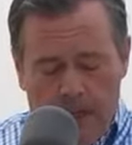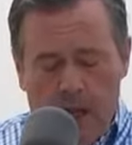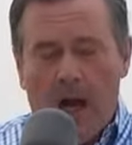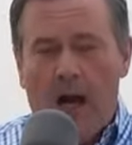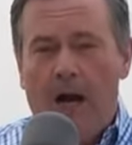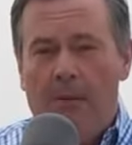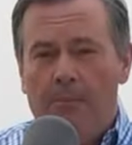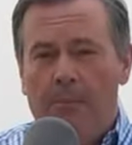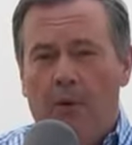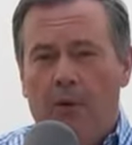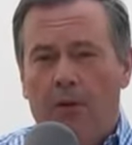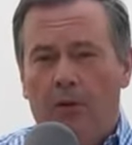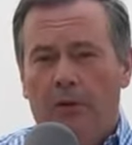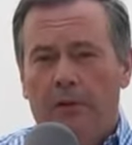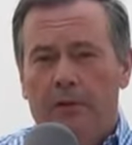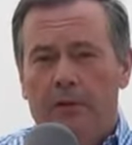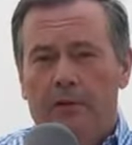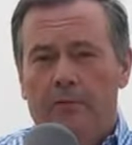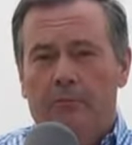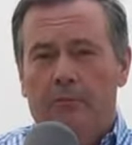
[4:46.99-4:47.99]
humble,
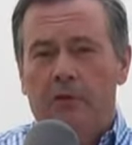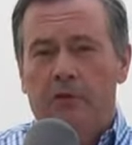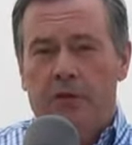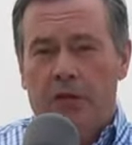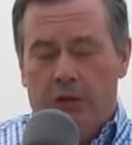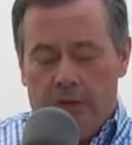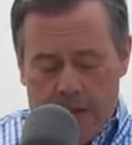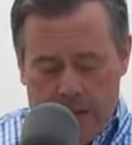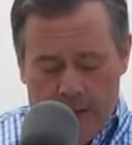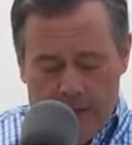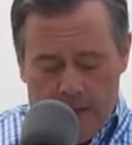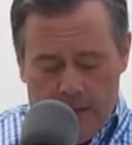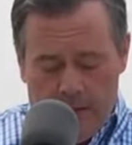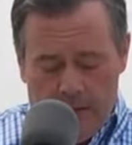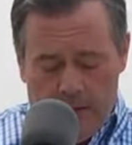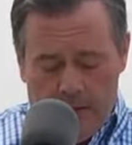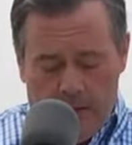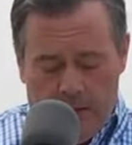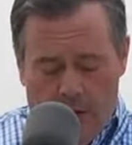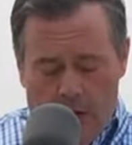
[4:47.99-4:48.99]
resilient,
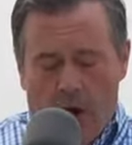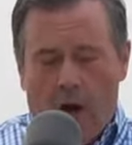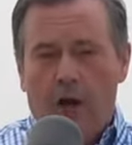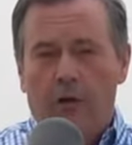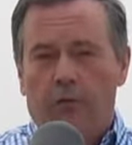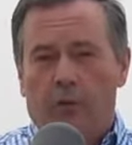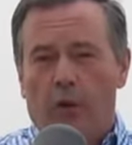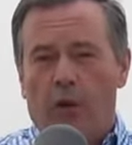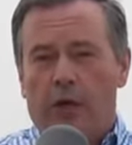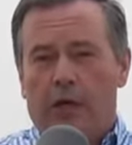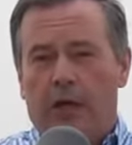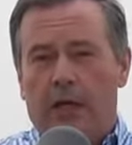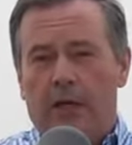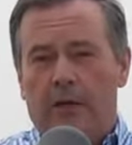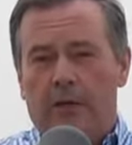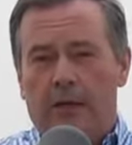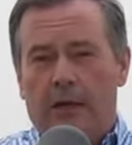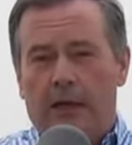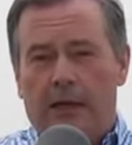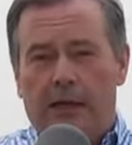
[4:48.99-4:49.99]

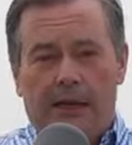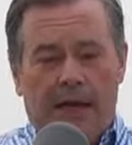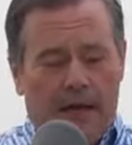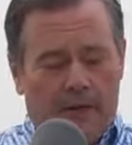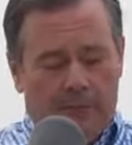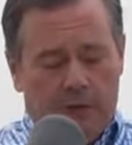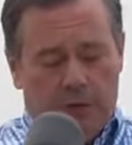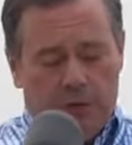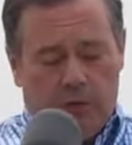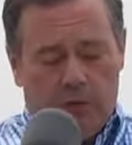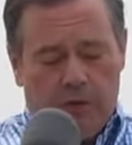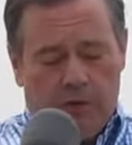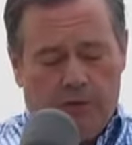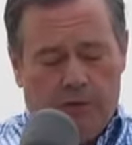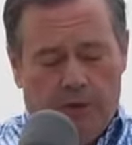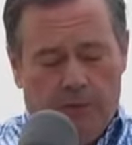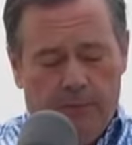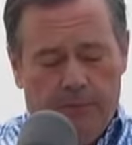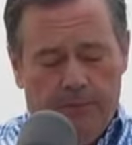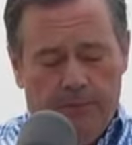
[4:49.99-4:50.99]
hardworking, and
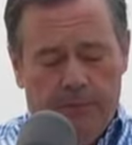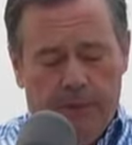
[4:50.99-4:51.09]
resourceful.